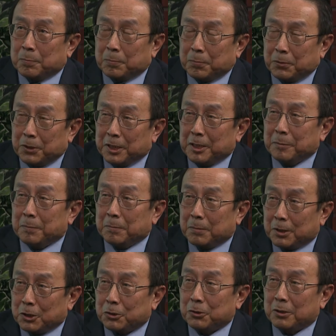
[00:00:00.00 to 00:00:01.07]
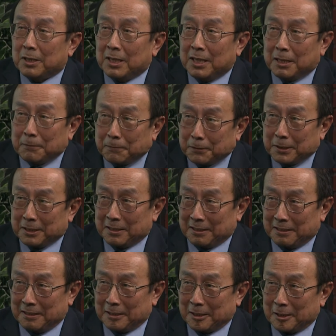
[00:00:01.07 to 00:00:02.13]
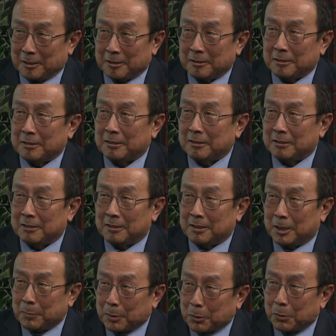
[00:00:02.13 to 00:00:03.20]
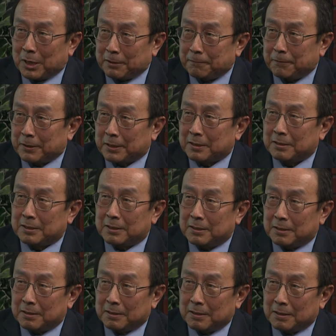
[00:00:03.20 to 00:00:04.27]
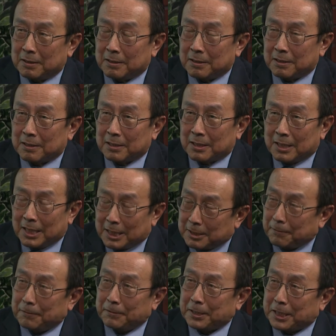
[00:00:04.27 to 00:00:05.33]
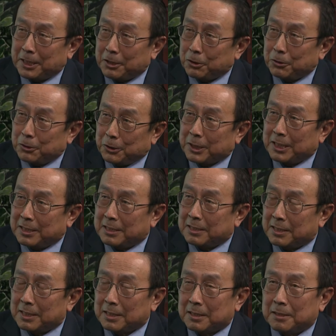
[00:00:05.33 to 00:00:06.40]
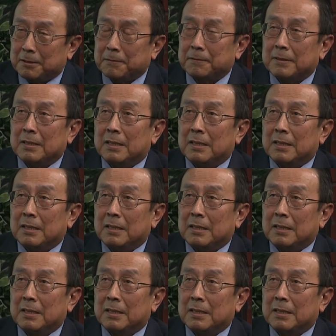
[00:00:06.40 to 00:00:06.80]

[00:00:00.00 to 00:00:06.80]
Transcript: Pretty much every demographics classification you can think of.